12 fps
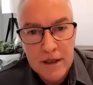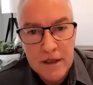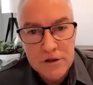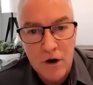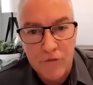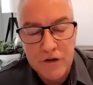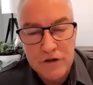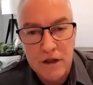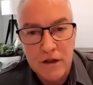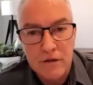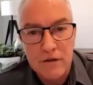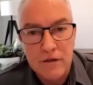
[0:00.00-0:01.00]
Yeah.
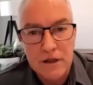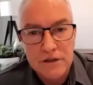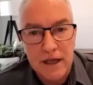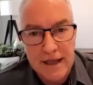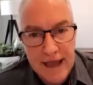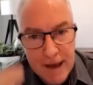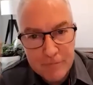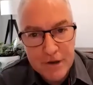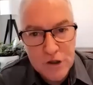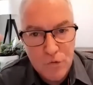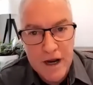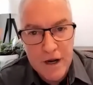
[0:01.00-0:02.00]
So there's a gap
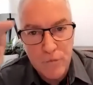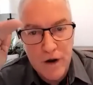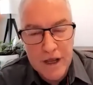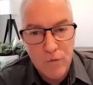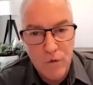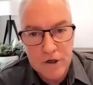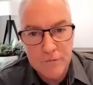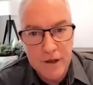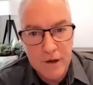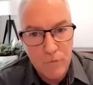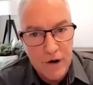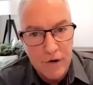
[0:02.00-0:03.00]
between where you want to
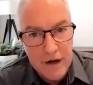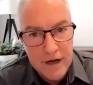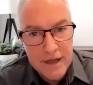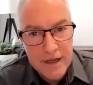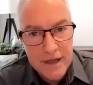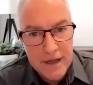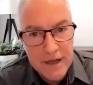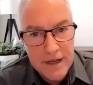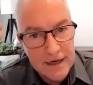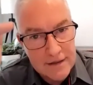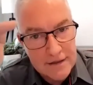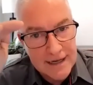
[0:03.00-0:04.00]
be and where it
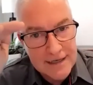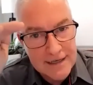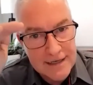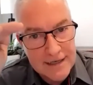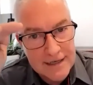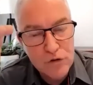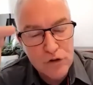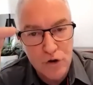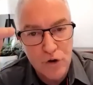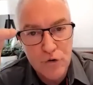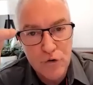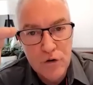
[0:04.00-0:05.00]
is. That tells
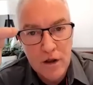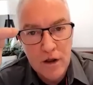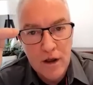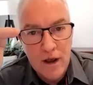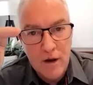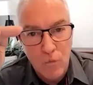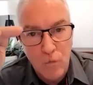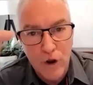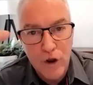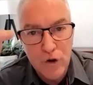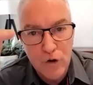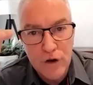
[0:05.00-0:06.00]
you
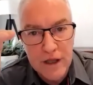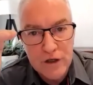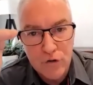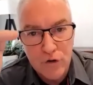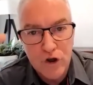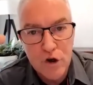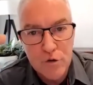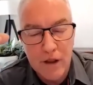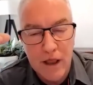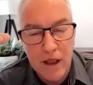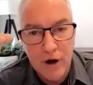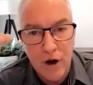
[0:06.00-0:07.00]
what you need to
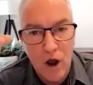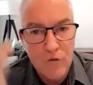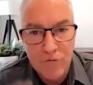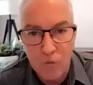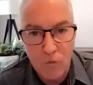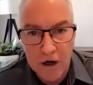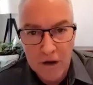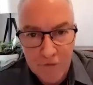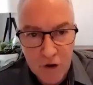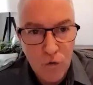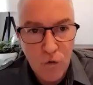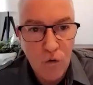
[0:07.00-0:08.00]
accumulate over whatever
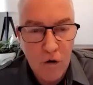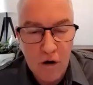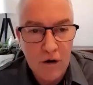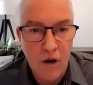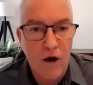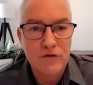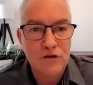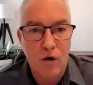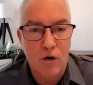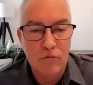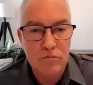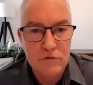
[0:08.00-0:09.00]
your
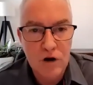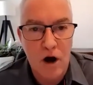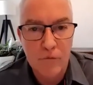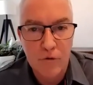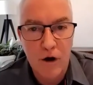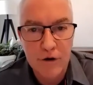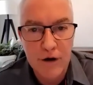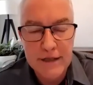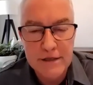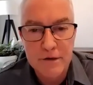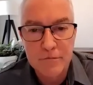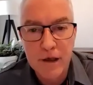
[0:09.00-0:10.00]
lifestyle timeline
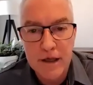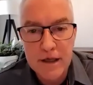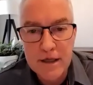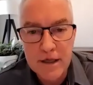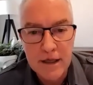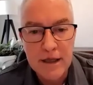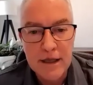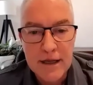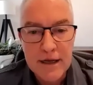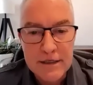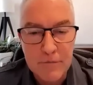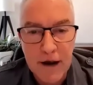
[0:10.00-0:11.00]
needs to be
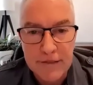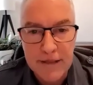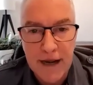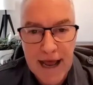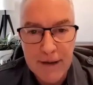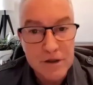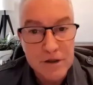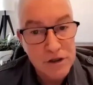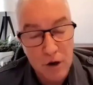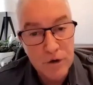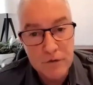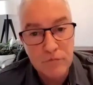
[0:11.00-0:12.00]
to make that happen.
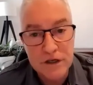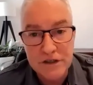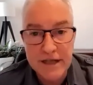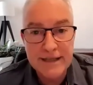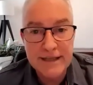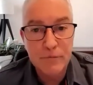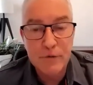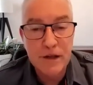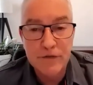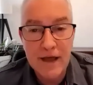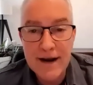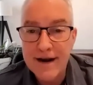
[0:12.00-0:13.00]
So we sat down and we
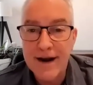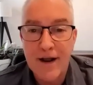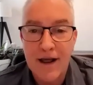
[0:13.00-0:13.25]
did that.